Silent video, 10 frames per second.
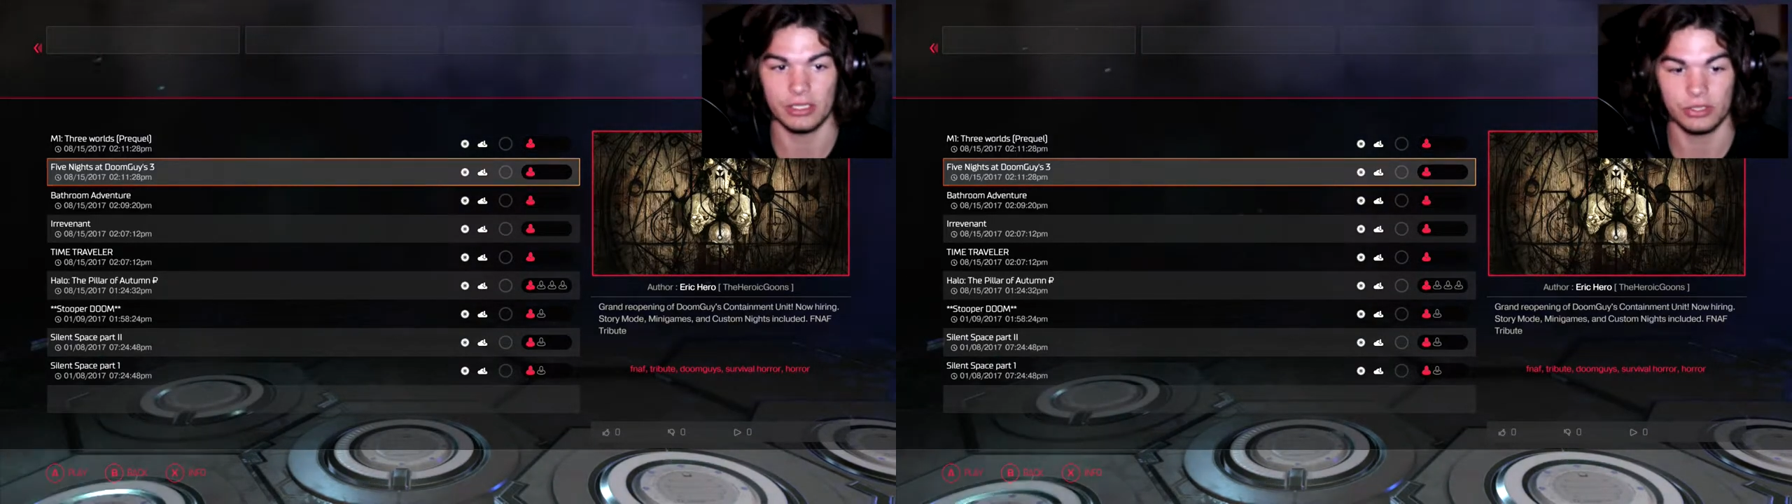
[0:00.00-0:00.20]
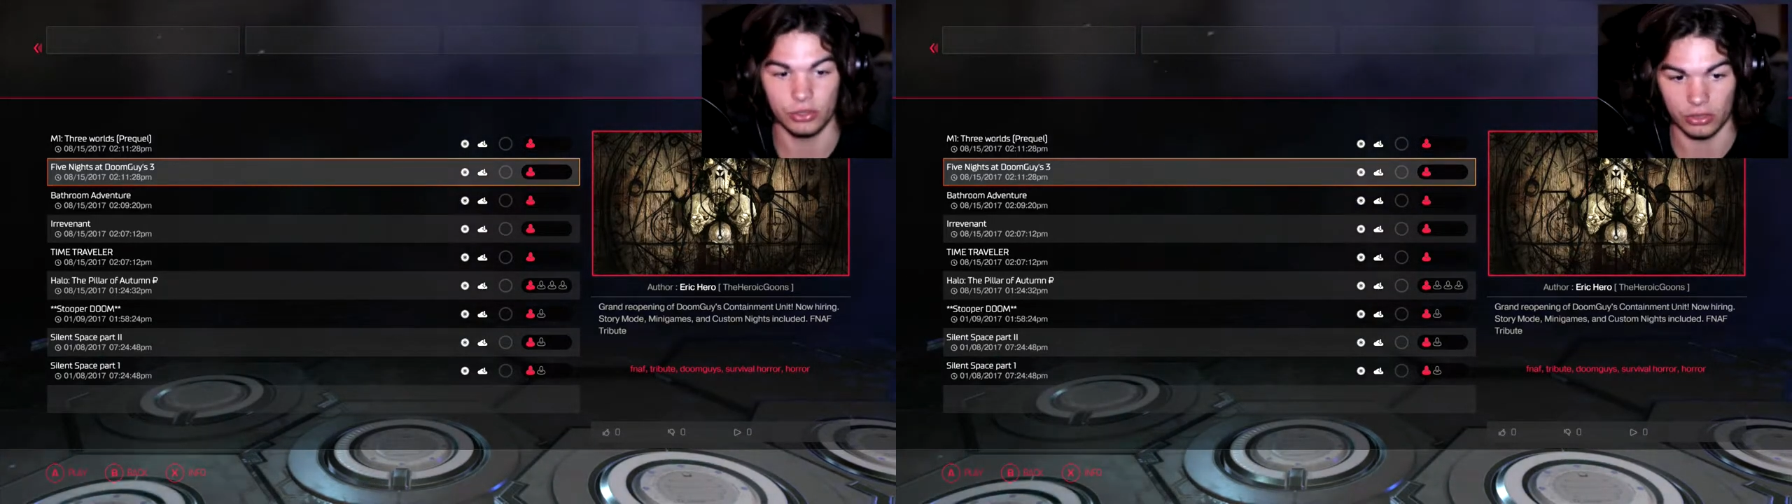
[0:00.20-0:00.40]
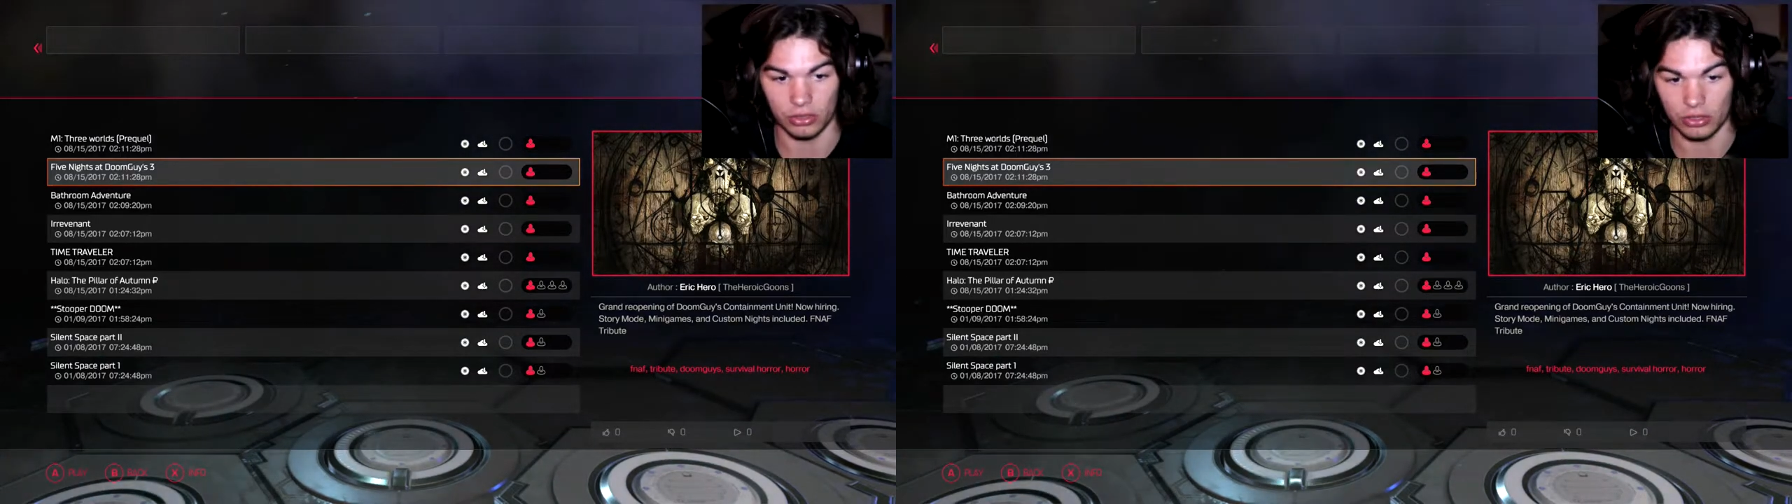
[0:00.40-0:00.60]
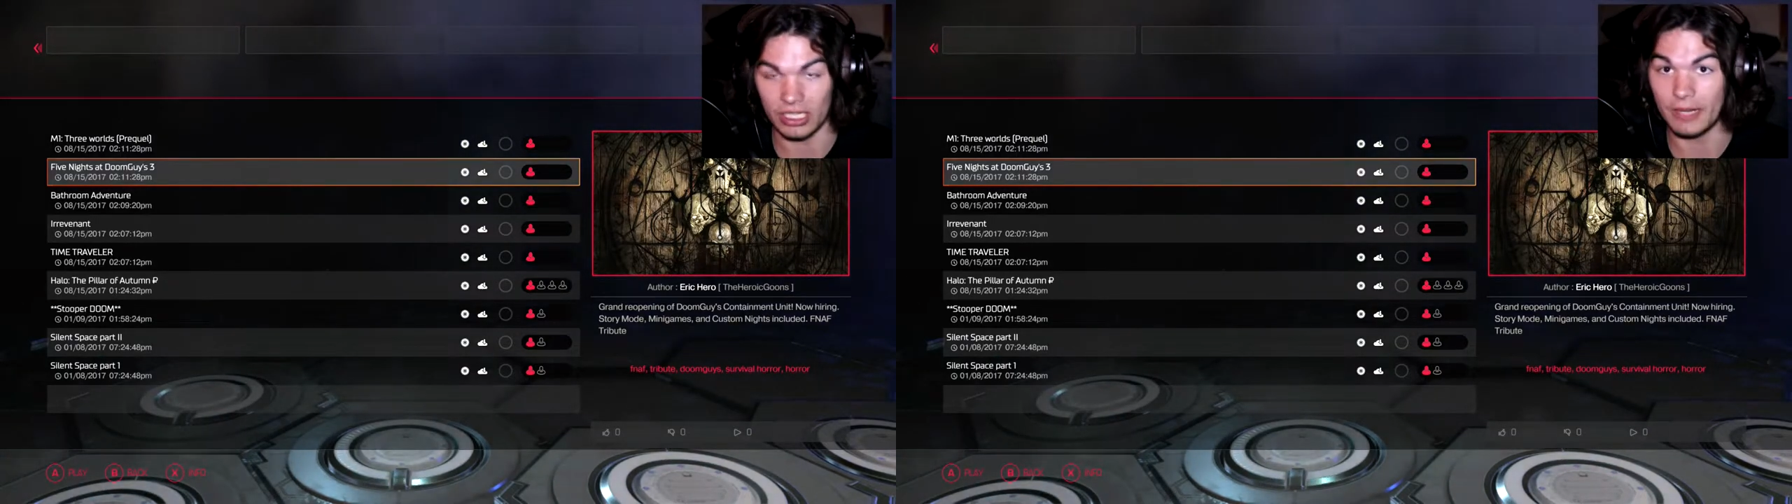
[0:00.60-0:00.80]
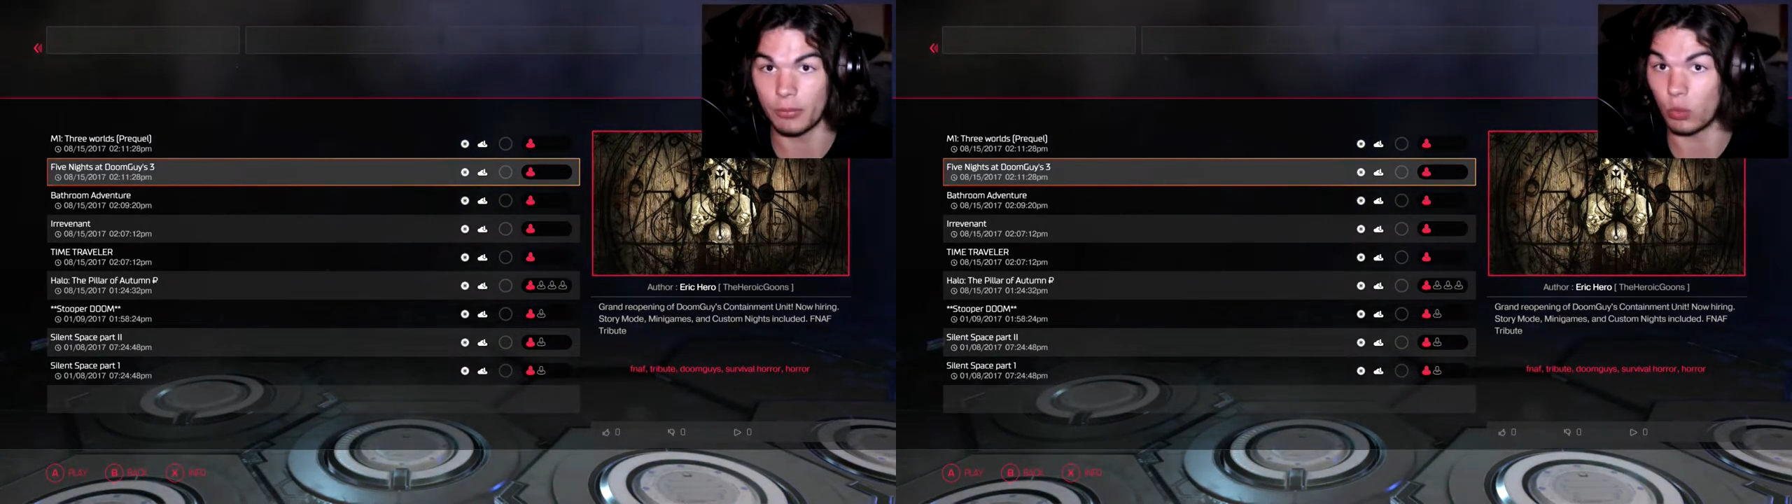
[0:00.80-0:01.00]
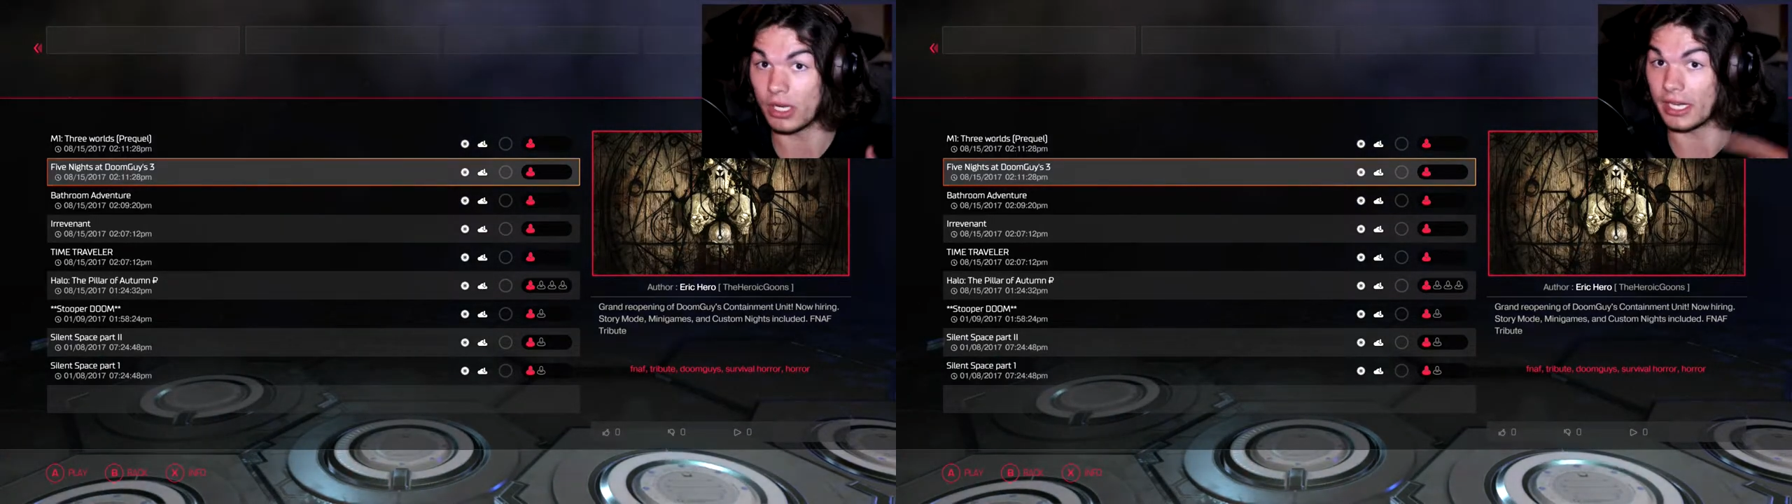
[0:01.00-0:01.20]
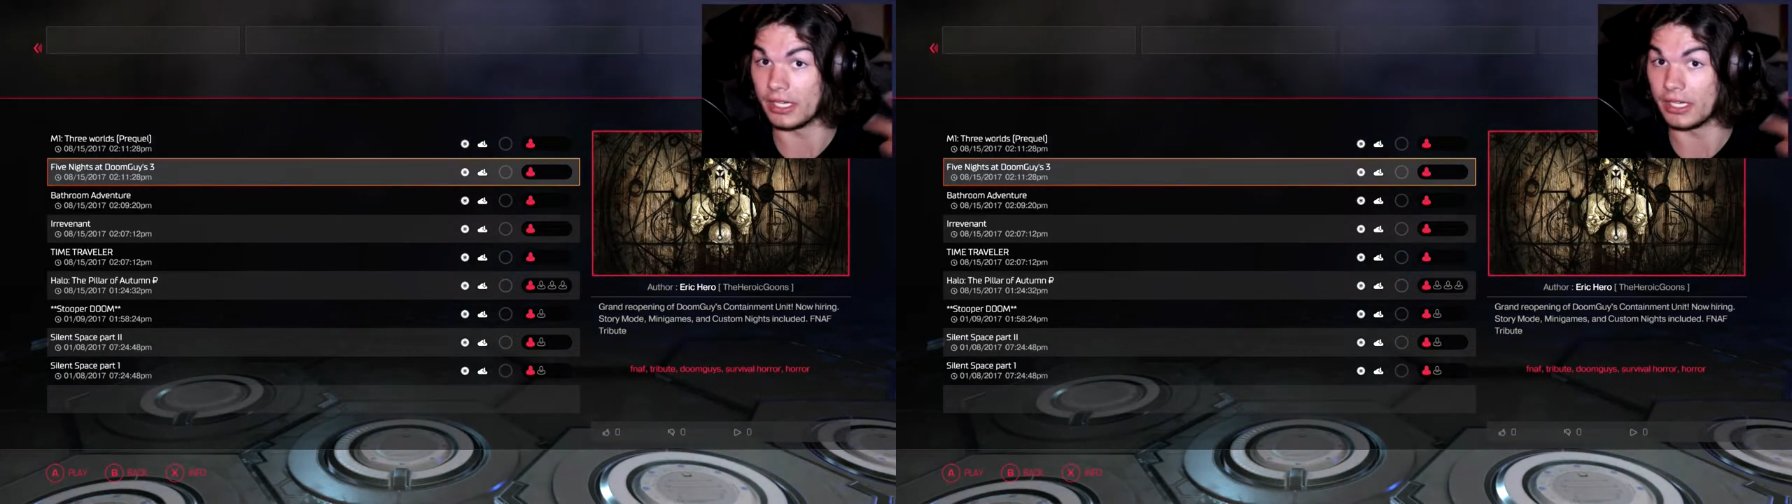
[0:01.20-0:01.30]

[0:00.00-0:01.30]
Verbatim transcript: should look up or what I